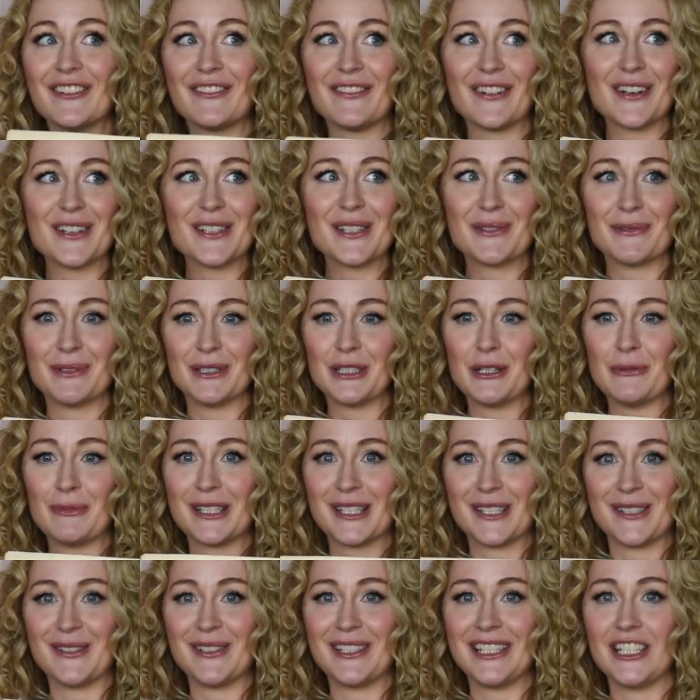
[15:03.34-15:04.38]
first real
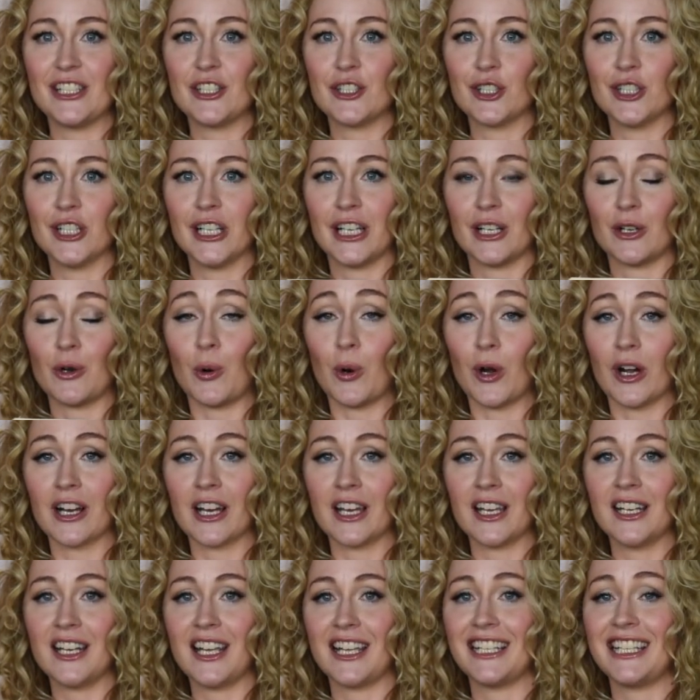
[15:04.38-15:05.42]
bassoon teacher in
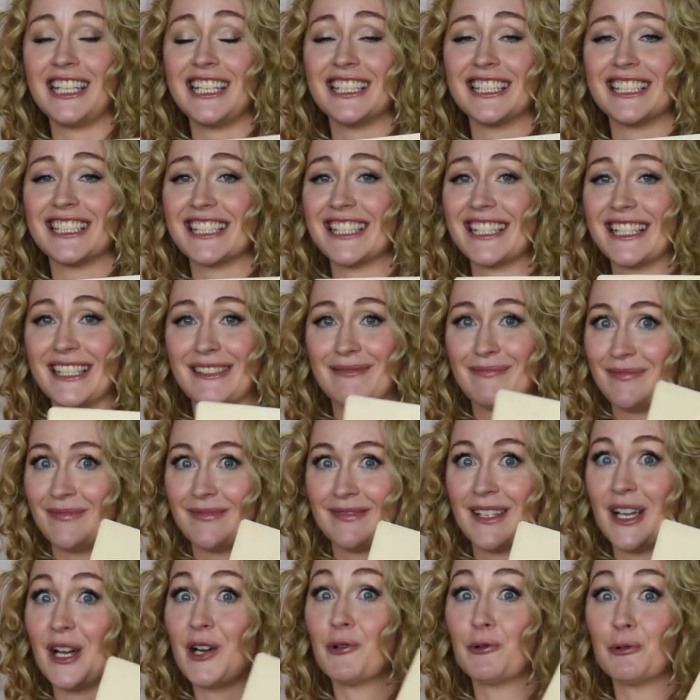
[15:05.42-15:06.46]
Oregon, and he is
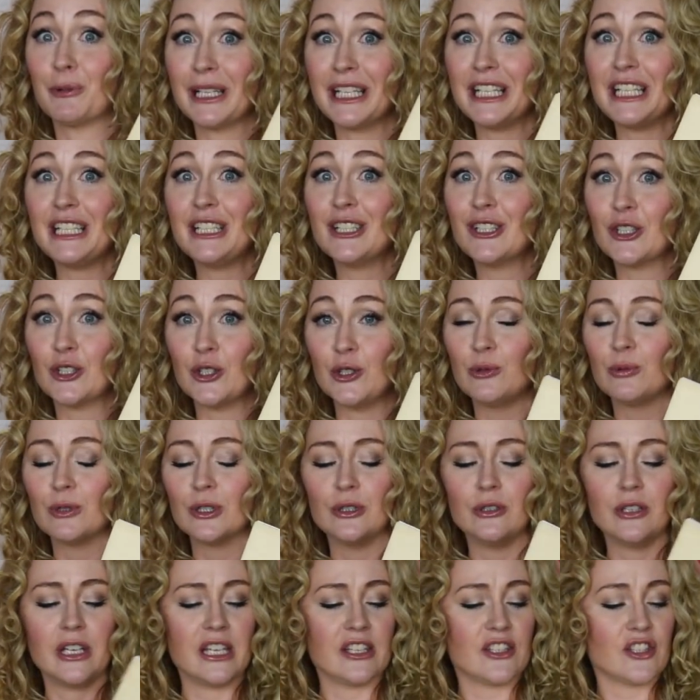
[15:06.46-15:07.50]
a reed
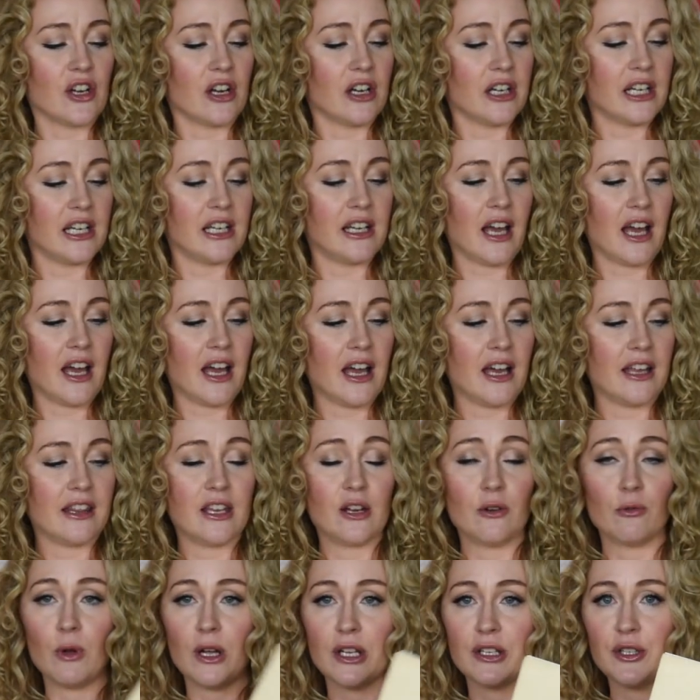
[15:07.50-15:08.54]
guru. He started
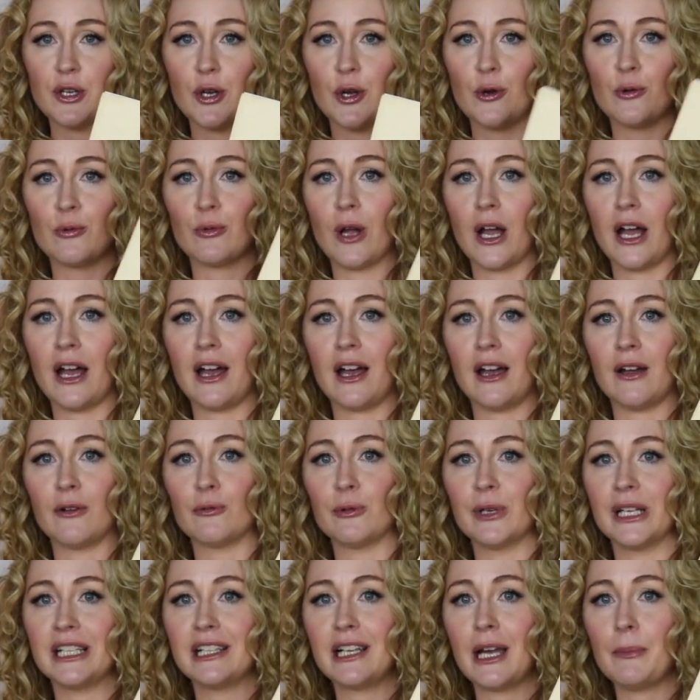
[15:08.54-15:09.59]
the Arundo
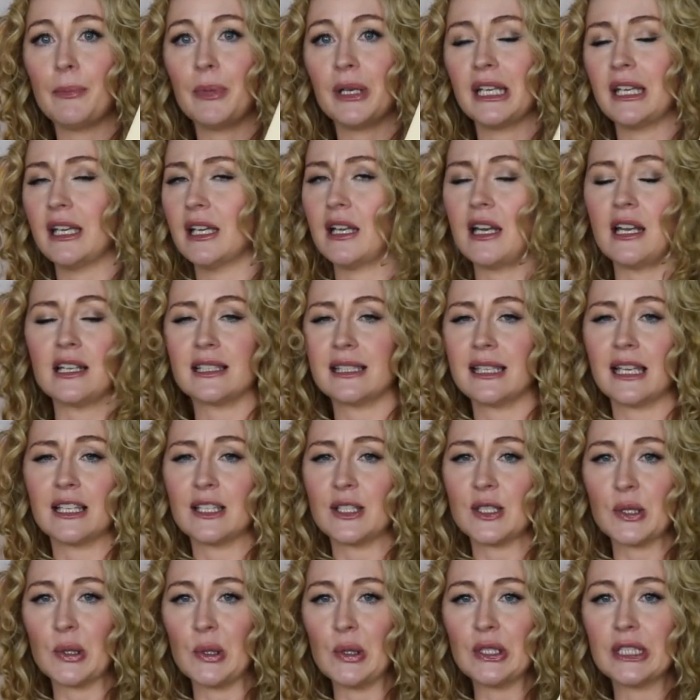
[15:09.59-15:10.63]
Reed Company and has
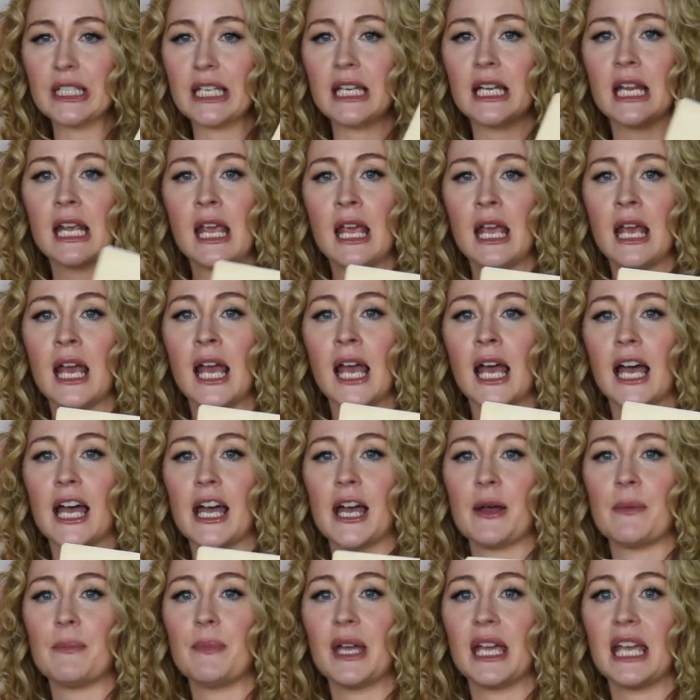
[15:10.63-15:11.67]
since sold it.
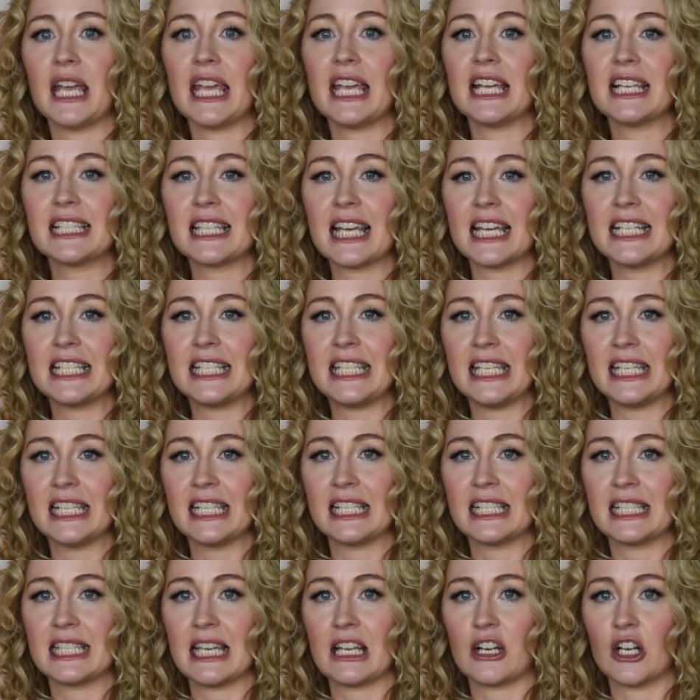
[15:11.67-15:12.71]
But his
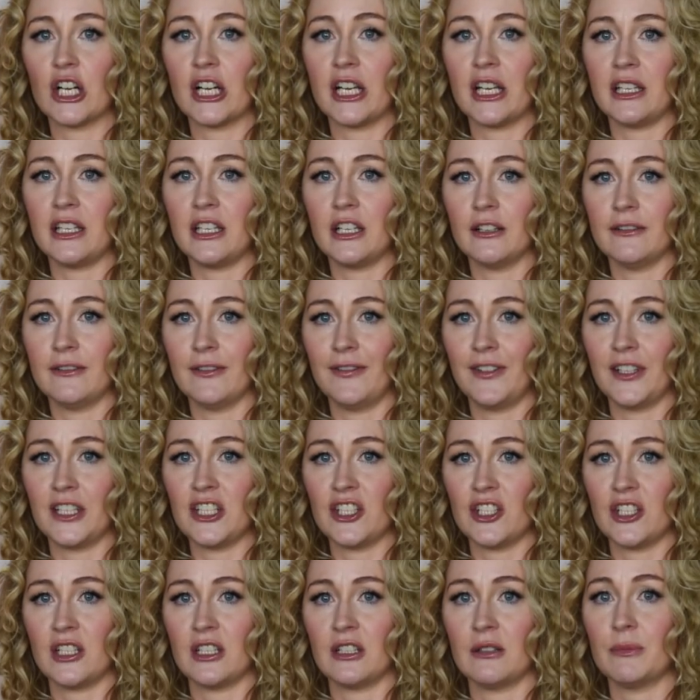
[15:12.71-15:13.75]
ideas that are in here for
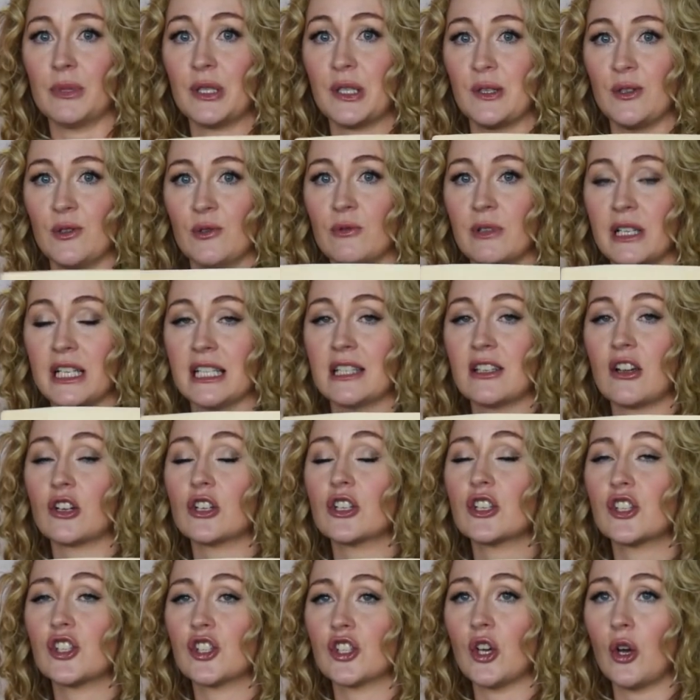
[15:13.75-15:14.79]
finishing bassoon reeds are
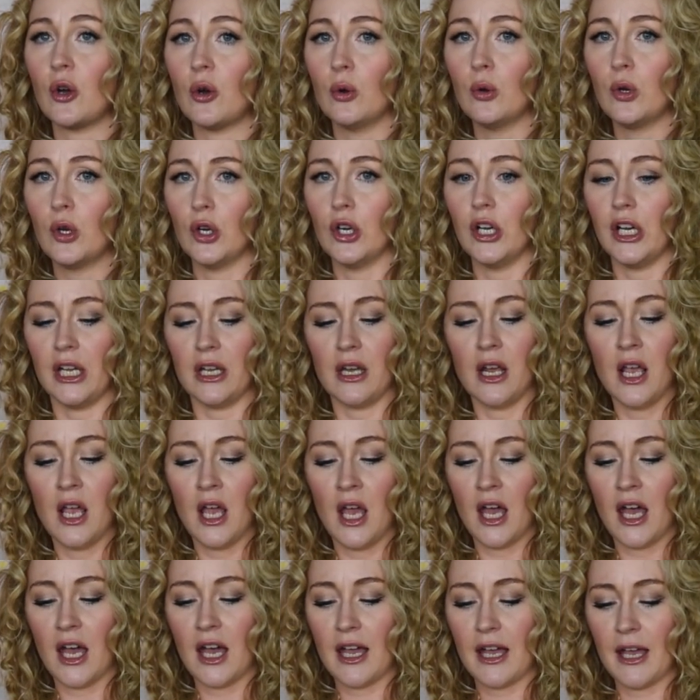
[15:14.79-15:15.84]
so good.
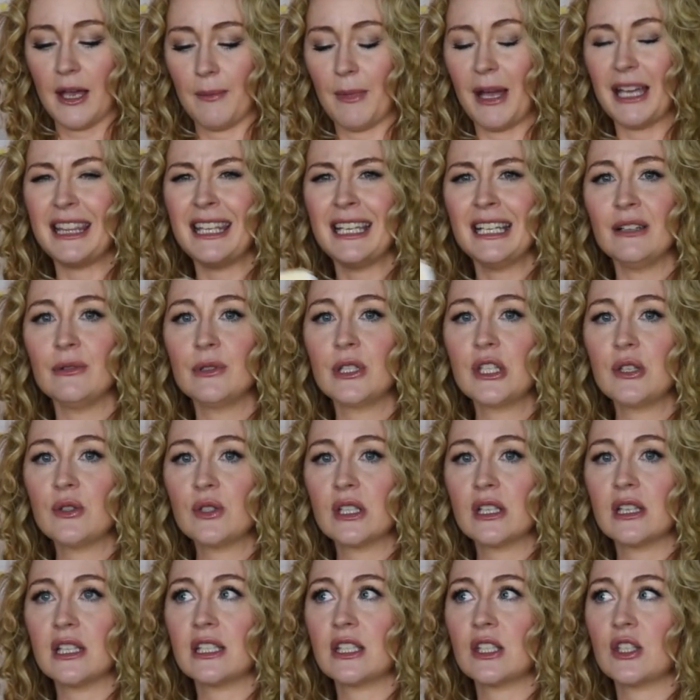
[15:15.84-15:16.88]
I think I was
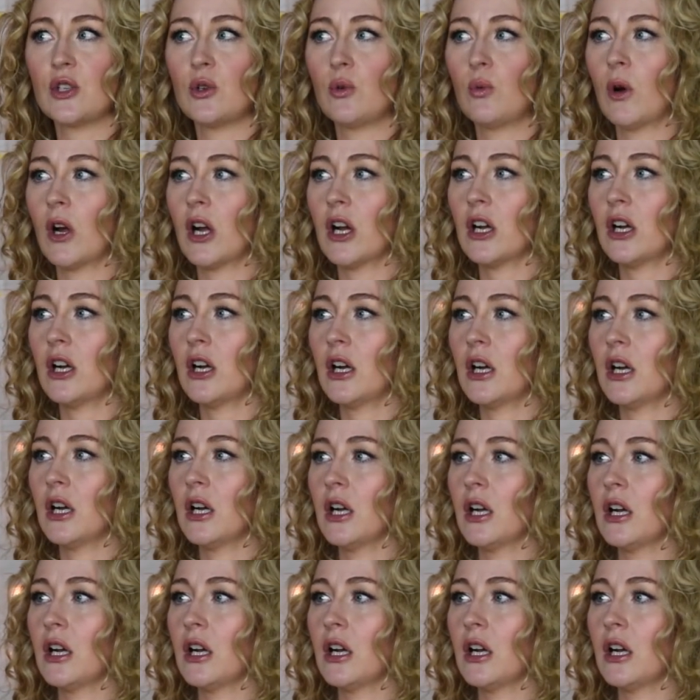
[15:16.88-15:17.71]
using this to work.